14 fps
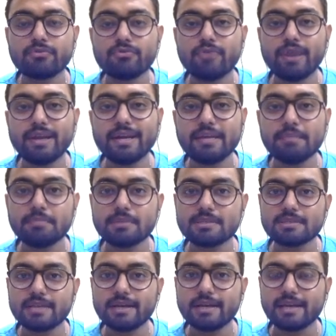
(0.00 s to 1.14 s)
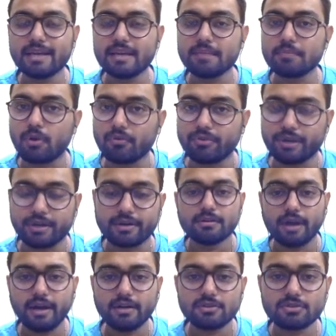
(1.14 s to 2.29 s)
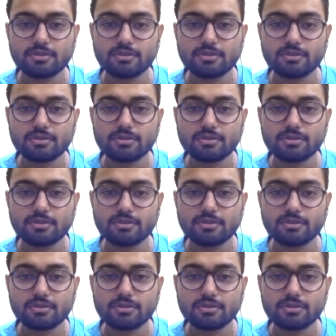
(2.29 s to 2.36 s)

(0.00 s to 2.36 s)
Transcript: 20% in profit, right?